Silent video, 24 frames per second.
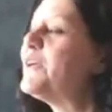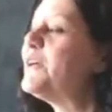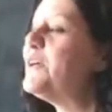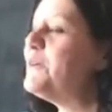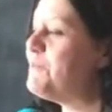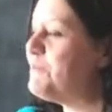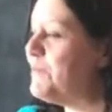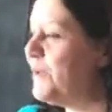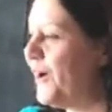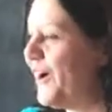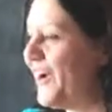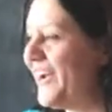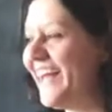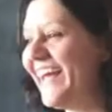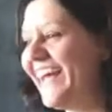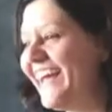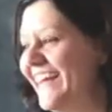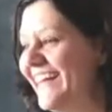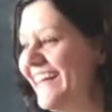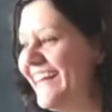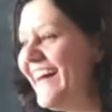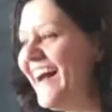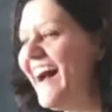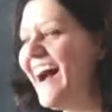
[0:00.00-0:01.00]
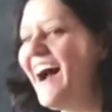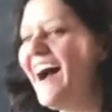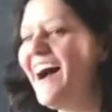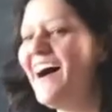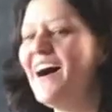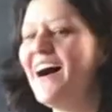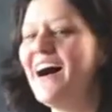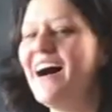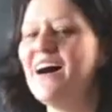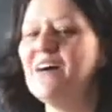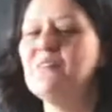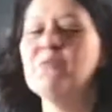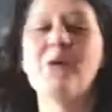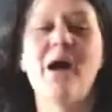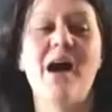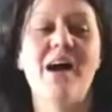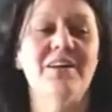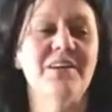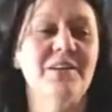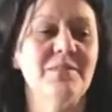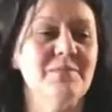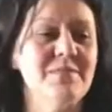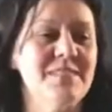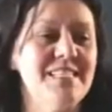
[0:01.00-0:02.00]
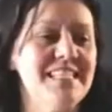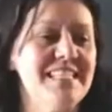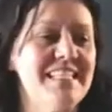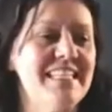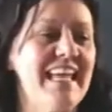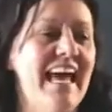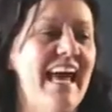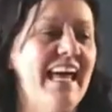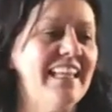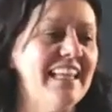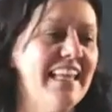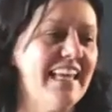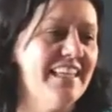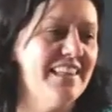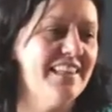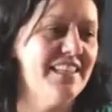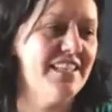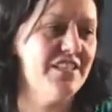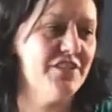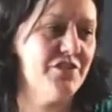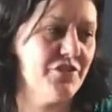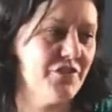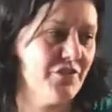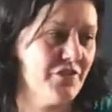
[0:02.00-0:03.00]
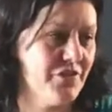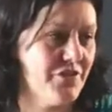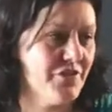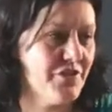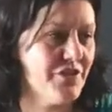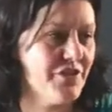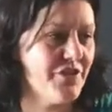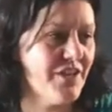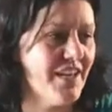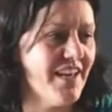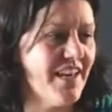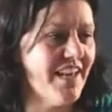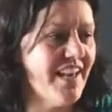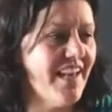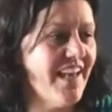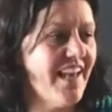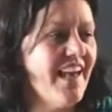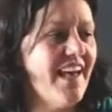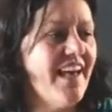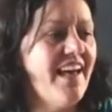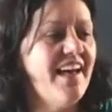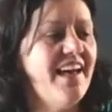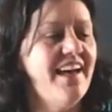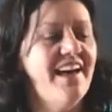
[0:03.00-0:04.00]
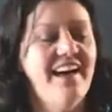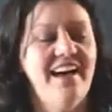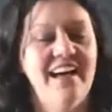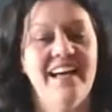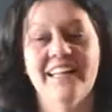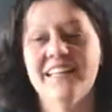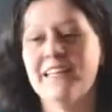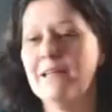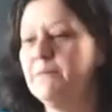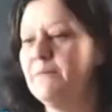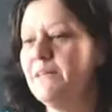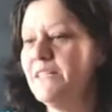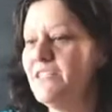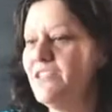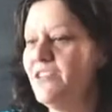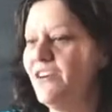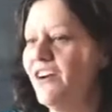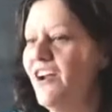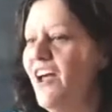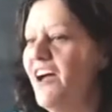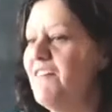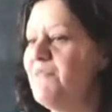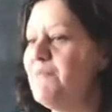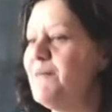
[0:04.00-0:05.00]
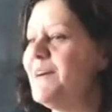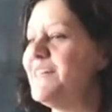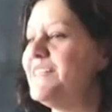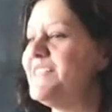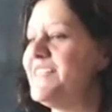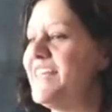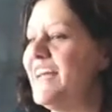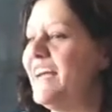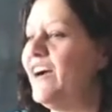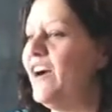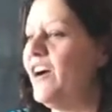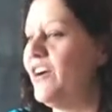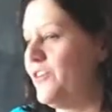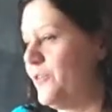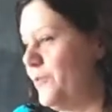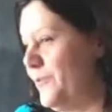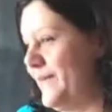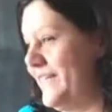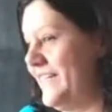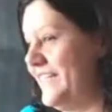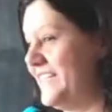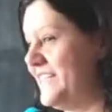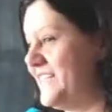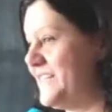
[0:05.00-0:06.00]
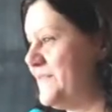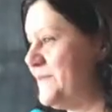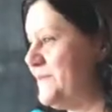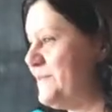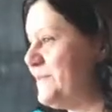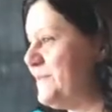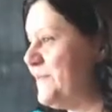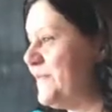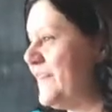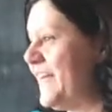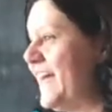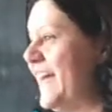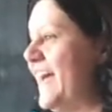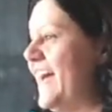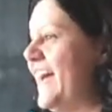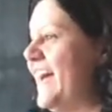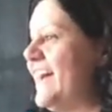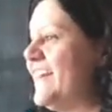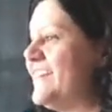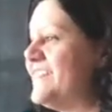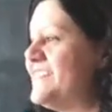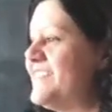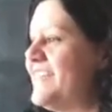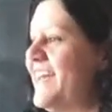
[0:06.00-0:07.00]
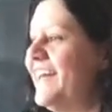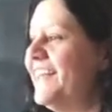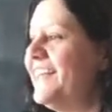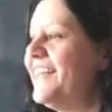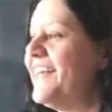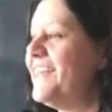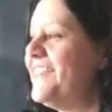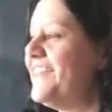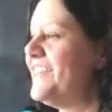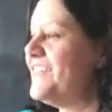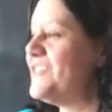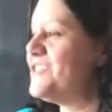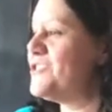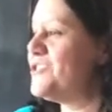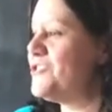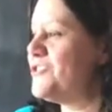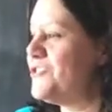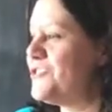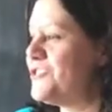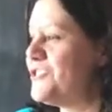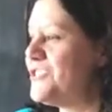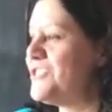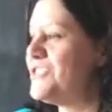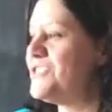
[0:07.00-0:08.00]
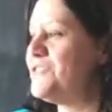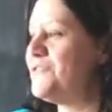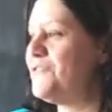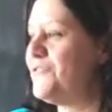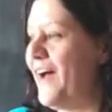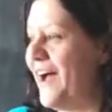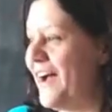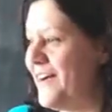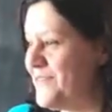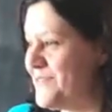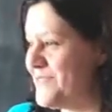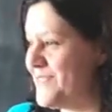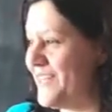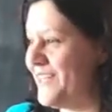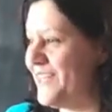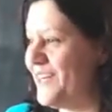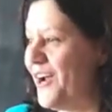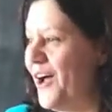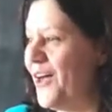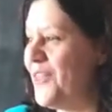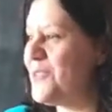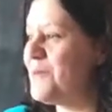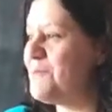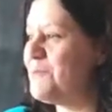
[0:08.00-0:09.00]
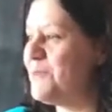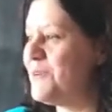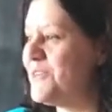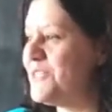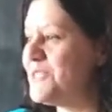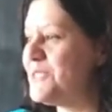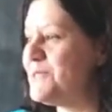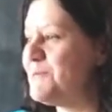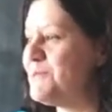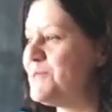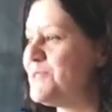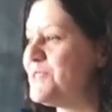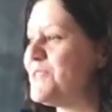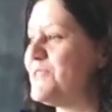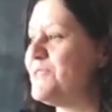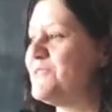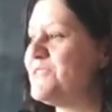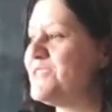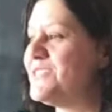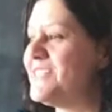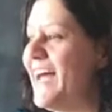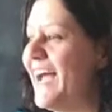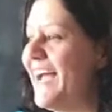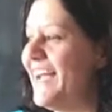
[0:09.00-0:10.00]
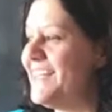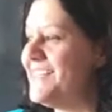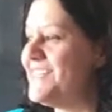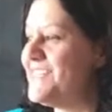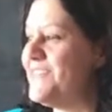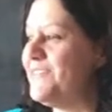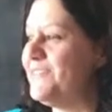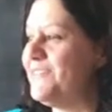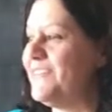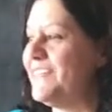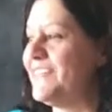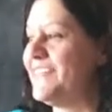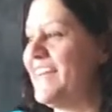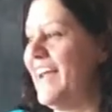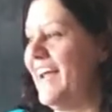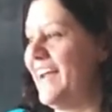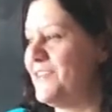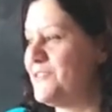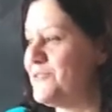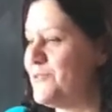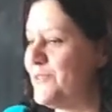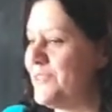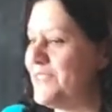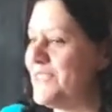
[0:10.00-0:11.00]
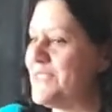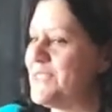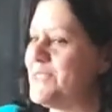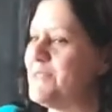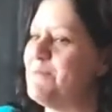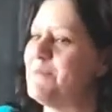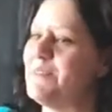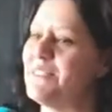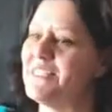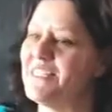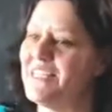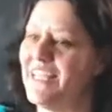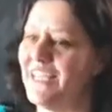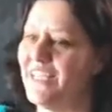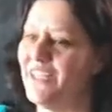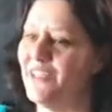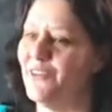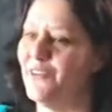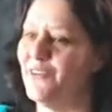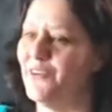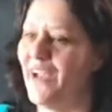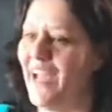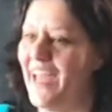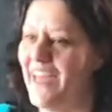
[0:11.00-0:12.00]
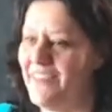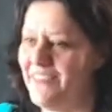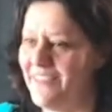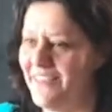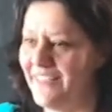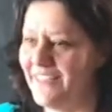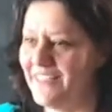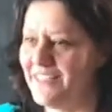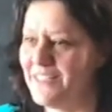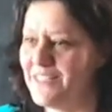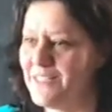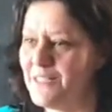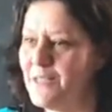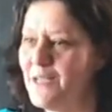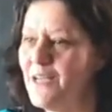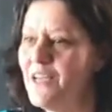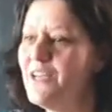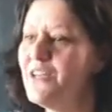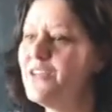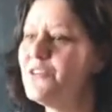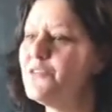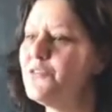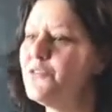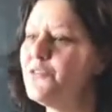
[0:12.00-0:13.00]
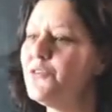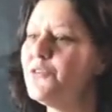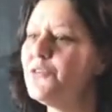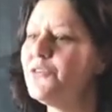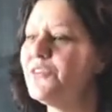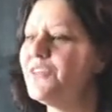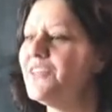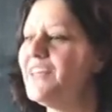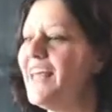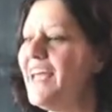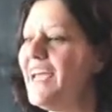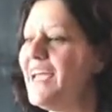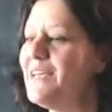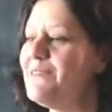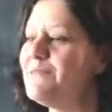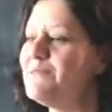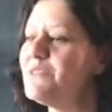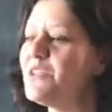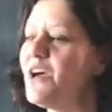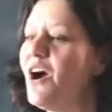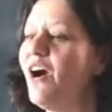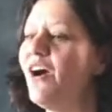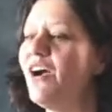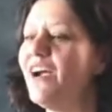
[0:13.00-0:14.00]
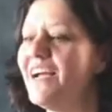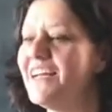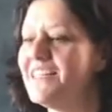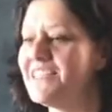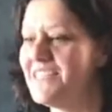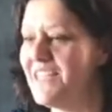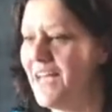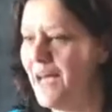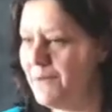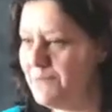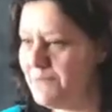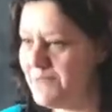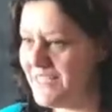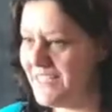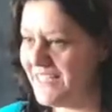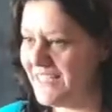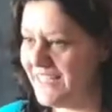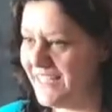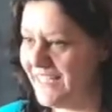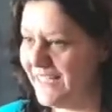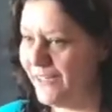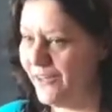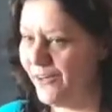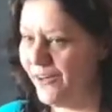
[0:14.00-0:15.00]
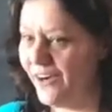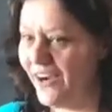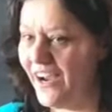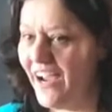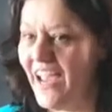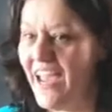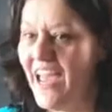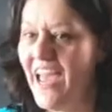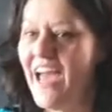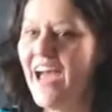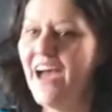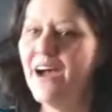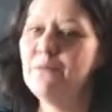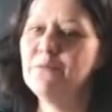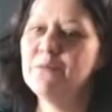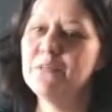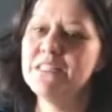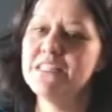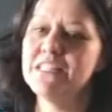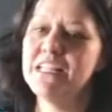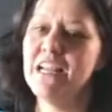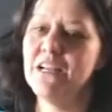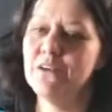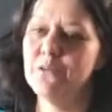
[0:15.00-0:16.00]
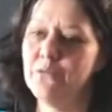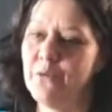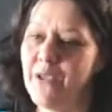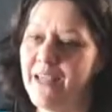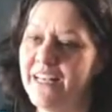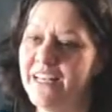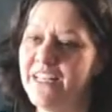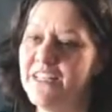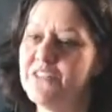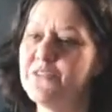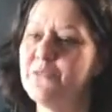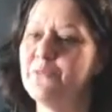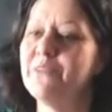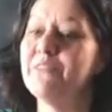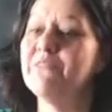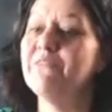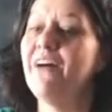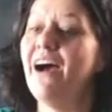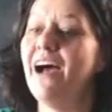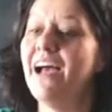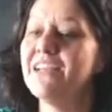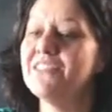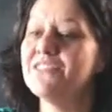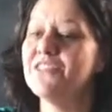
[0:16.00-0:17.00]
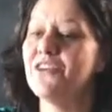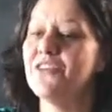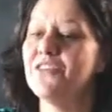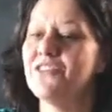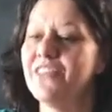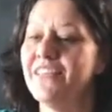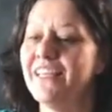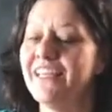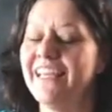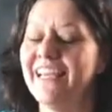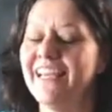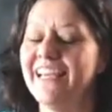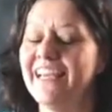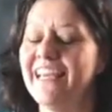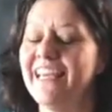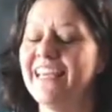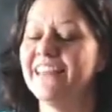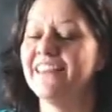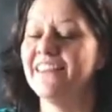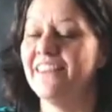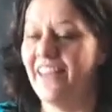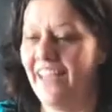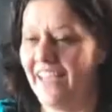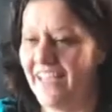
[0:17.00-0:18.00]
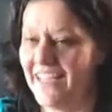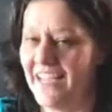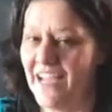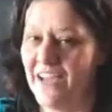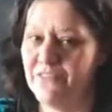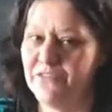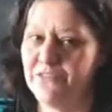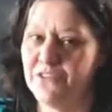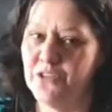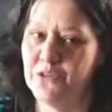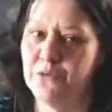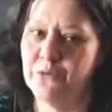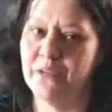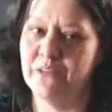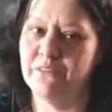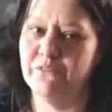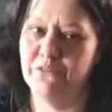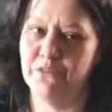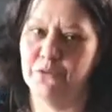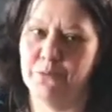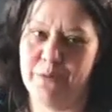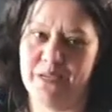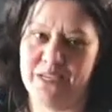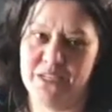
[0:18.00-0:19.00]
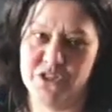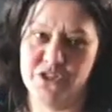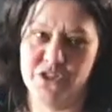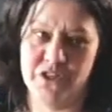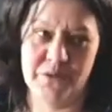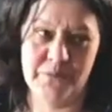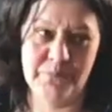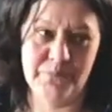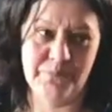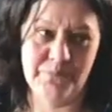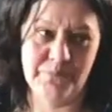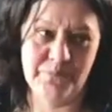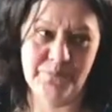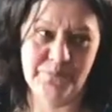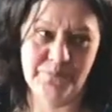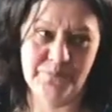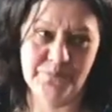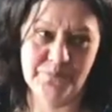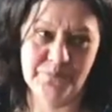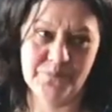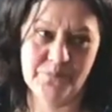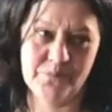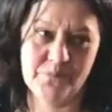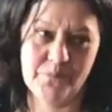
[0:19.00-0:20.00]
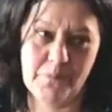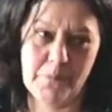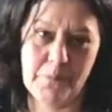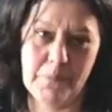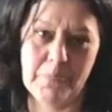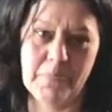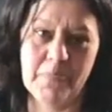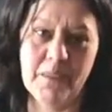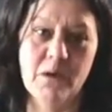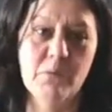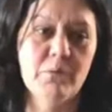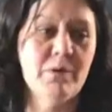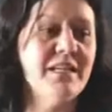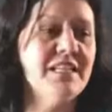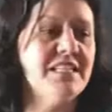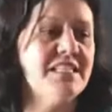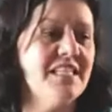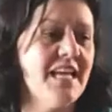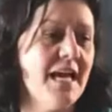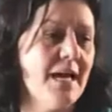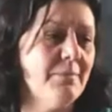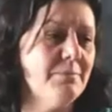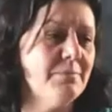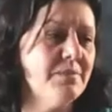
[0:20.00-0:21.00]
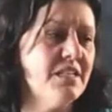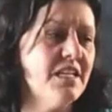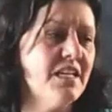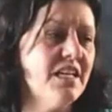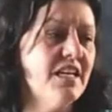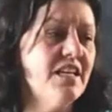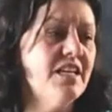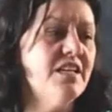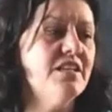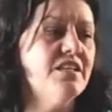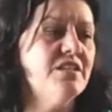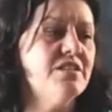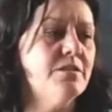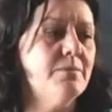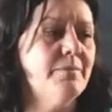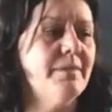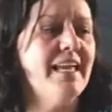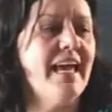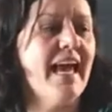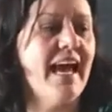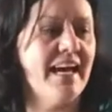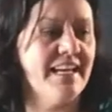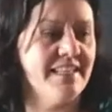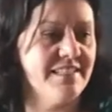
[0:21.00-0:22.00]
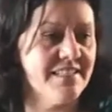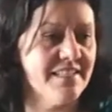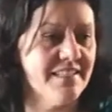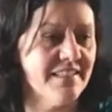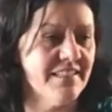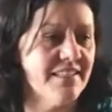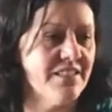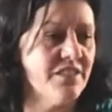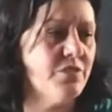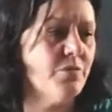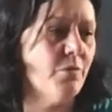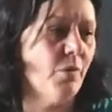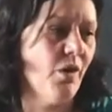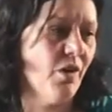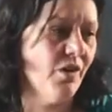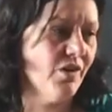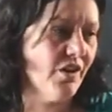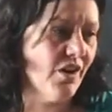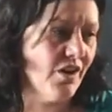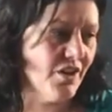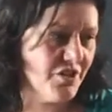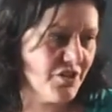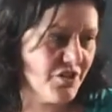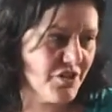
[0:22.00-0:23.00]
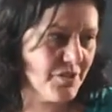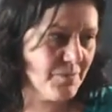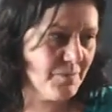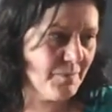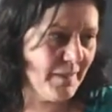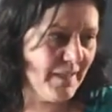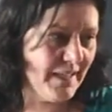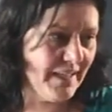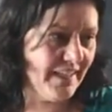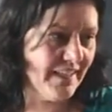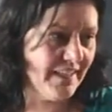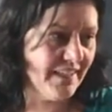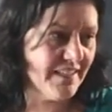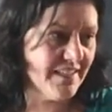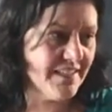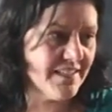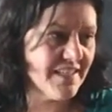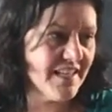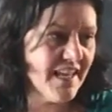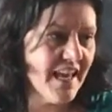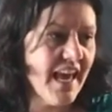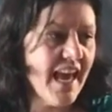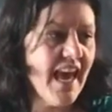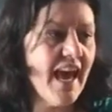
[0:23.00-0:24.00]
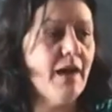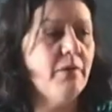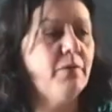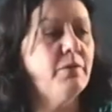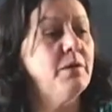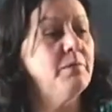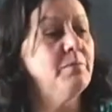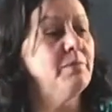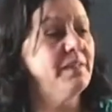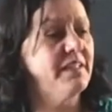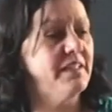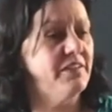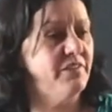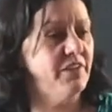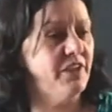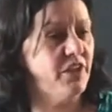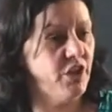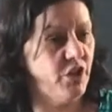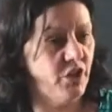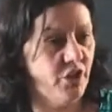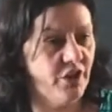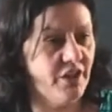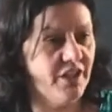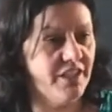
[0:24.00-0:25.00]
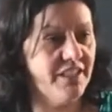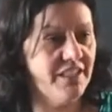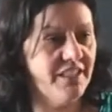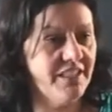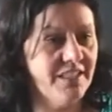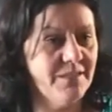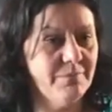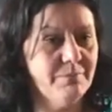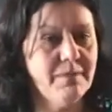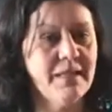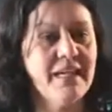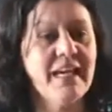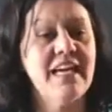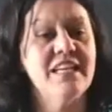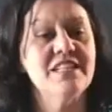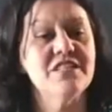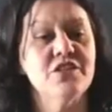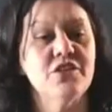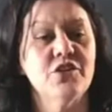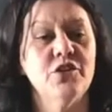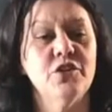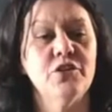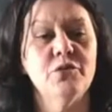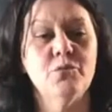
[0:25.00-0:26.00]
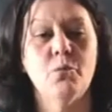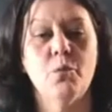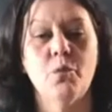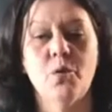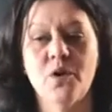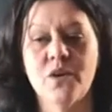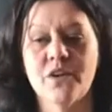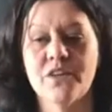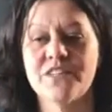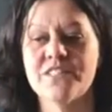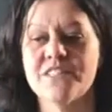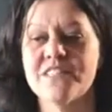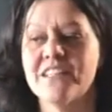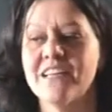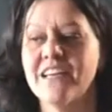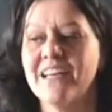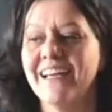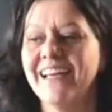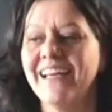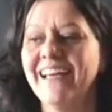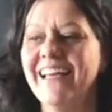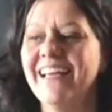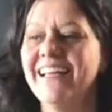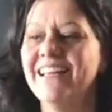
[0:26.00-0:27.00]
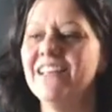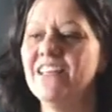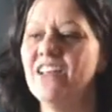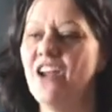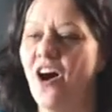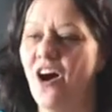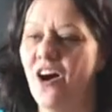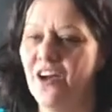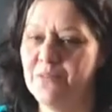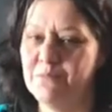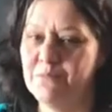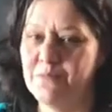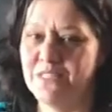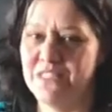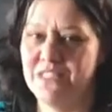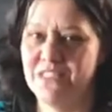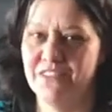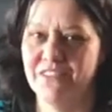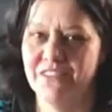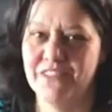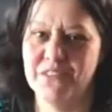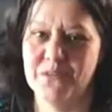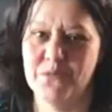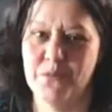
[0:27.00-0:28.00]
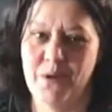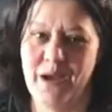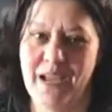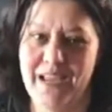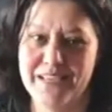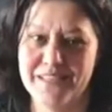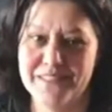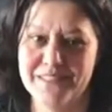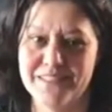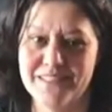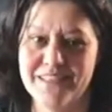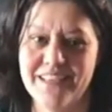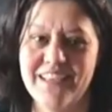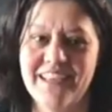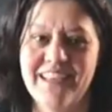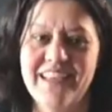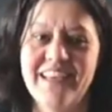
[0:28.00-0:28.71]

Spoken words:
Good morning. Welcome to Seattle Atheist Church. Let me start off by saying our creed. Seattle Atheist Church is founded on the principles of scientific naturalism and secular ethics. Truth claims are attempted here, and we stand ready to revise our thinking in light of new information. We attempt to be excellent to all conscious beings, and we believe in good because good works in non-mysterious ways.